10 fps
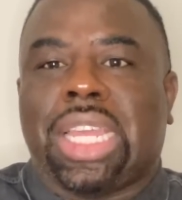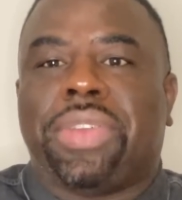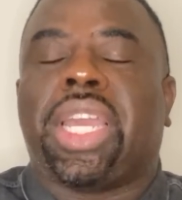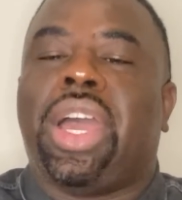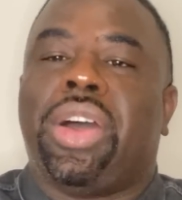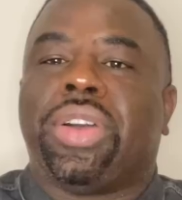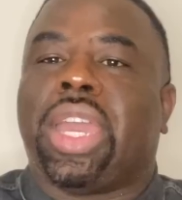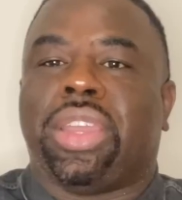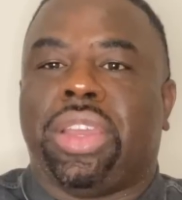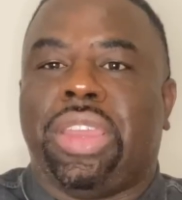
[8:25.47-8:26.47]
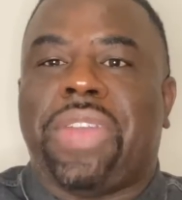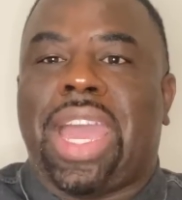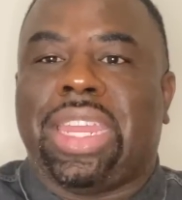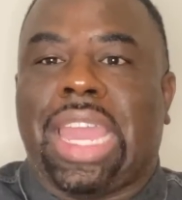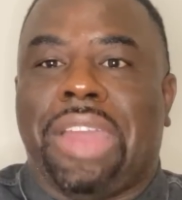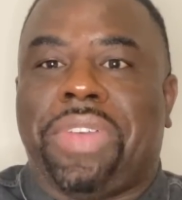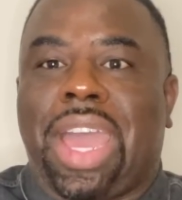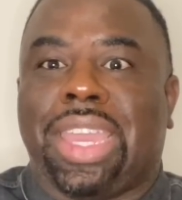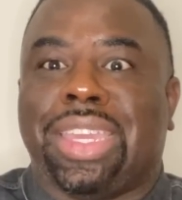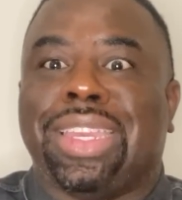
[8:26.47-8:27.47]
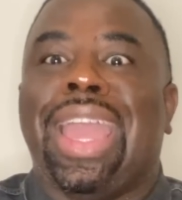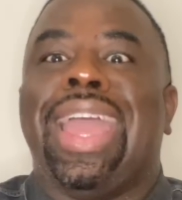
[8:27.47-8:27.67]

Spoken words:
I was like, oh, okay, girl, he finally got fired.